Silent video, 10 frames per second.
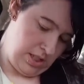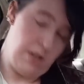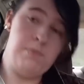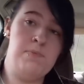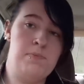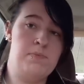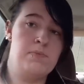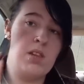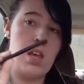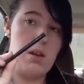Yep.
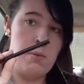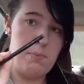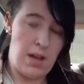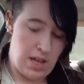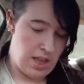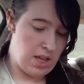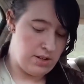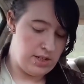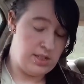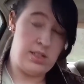My
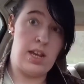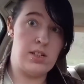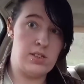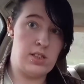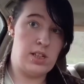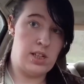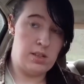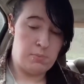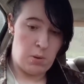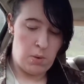eyeliner is actually in
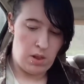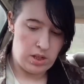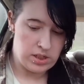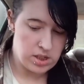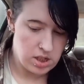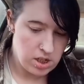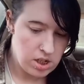my wallet.